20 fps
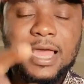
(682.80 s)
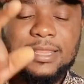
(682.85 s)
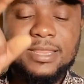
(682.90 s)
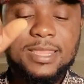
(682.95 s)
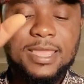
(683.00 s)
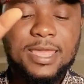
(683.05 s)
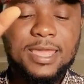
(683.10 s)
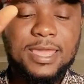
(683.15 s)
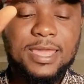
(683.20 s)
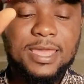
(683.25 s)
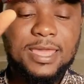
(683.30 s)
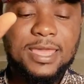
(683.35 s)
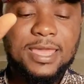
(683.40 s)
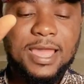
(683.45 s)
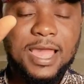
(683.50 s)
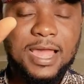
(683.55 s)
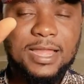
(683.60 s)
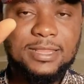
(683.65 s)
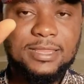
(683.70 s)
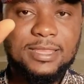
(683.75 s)

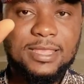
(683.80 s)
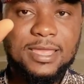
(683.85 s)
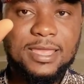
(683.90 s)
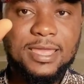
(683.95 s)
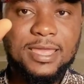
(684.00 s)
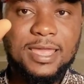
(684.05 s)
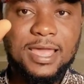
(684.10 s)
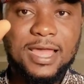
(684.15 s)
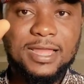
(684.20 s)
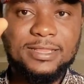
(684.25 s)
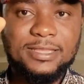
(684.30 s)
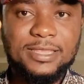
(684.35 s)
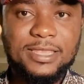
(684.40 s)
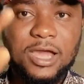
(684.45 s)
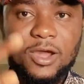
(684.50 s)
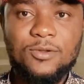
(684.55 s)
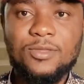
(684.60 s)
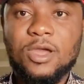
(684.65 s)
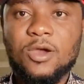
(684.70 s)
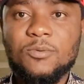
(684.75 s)
the
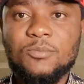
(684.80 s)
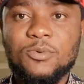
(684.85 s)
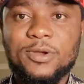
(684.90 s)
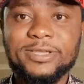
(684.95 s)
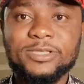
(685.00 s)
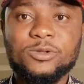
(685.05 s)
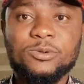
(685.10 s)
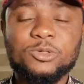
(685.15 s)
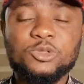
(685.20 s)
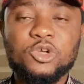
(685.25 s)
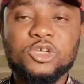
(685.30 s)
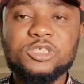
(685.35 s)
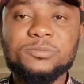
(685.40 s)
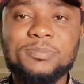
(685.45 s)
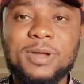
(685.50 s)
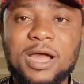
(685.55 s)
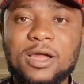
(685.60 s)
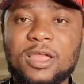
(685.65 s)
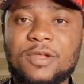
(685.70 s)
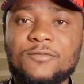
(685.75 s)
Yao Yao boys, they will just
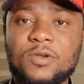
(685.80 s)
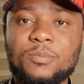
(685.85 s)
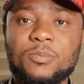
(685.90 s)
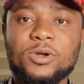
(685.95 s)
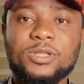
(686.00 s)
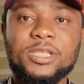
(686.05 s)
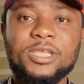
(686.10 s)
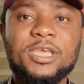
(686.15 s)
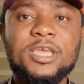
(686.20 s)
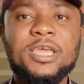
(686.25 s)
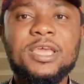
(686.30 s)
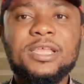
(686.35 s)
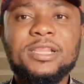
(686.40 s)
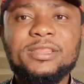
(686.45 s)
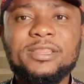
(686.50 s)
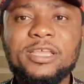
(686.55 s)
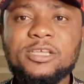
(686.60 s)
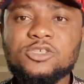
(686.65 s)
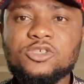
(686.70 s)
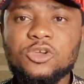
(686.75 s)
pack everybody.
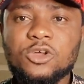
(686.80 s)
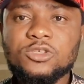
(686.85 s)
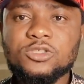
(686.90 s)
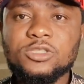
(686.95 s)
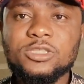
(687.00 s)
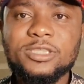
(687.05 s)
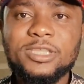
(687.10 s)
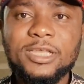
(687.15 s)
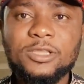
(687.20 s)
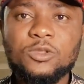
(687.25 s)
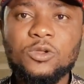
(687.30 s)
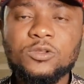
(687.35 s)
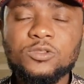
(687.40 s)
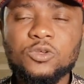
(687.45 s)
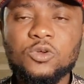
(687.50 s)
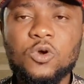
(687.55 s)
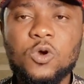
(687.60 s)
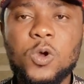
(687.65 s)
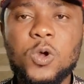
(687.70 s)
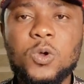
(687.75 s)
They don't
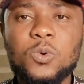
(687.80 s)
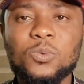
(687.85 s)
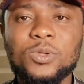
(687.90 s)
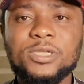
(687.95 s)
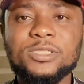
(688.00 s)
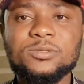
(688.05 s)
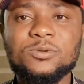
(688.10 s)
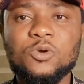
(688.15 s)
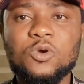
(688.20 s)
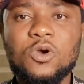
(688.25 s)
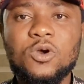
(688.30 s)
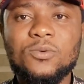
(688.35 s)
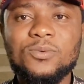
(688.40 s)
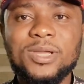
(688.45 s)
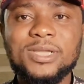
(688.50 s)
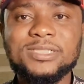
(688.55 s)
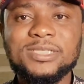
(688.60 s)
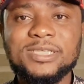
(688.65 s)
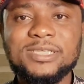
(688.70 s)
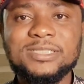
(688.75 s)
come with
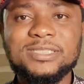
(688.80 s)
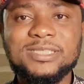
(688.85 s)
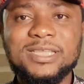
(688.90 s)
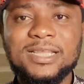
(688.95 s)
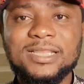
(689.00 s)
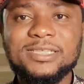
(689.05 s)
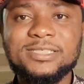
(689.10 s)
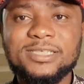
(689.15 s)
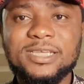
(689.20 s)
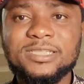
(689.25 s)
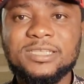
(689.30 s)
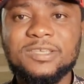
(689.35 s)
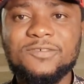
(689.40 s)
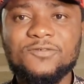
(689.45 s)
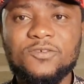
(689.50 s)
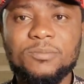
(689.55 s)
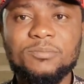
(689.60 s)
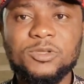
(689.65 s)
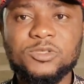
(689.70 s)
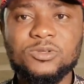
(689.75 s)
correct, intelligent
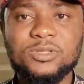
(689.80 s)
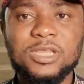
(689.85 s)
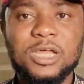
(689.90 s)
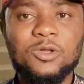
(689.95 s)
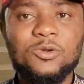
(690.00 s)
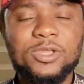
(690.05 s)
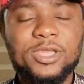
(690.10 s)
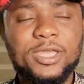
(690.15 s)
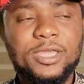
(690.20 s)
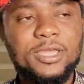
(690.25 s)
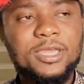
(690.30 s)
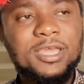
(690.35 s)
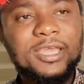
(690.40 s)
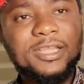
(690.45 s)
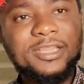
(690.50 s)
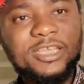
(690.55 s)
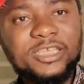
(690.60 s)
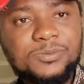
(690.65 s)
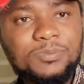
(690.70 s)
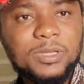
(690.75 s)
information that, okay,
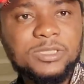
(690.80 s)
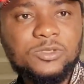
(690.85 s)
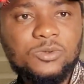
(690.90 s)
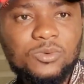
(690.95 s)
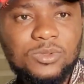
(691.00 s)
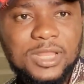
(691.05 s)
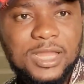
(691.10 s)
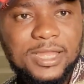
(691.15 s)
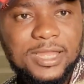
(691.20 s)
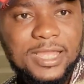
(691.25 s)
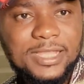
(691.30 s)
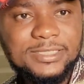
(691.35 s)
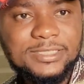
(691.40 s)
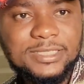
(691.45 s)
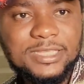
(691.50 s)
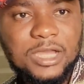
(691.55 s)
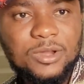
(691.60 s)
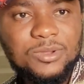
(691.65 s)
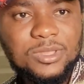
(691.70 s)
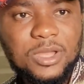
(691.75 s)
this particular guy is
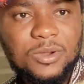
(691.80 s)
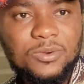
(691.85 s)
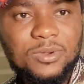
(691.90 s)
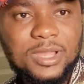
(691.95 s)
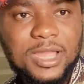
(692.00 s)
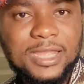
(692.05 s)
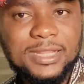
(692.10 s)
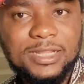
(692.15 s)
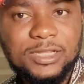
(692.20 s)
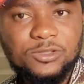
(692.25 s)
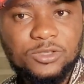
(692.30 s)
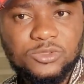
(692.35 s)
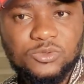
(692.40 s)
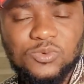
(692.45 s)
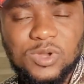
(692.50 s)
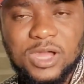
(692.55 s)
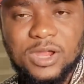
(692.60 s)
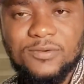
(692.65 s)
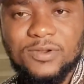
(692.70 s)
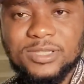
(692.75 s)
a Yao Yao guy, let us
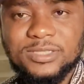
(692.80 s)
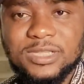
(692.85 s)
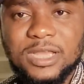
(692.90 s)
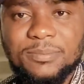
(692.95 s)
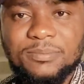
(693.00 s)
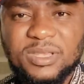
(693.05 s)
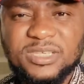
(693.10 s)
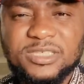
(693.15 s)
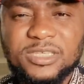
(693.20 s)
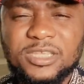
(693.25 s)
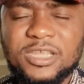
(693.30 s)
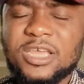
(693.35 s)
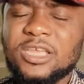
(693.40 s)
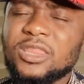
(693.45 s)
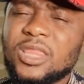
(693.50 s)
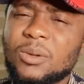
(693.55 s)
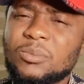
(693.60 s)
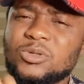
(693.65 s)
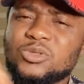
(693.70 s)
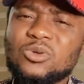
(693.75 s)
go and arrest that person.
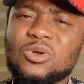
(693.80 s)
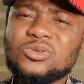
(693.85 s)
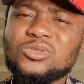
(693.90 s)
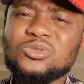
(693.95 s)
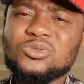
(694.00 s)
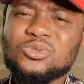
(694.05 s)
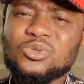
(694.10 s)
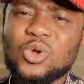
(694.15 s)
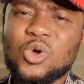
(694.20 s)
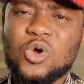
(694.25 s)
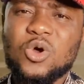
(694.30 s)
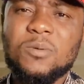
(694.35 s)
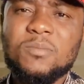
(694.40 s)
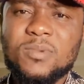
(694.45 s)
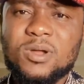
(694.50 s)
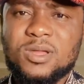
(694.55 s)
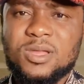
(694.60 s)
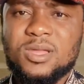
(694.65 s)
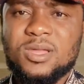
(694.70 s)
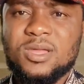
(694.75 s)
They will just storm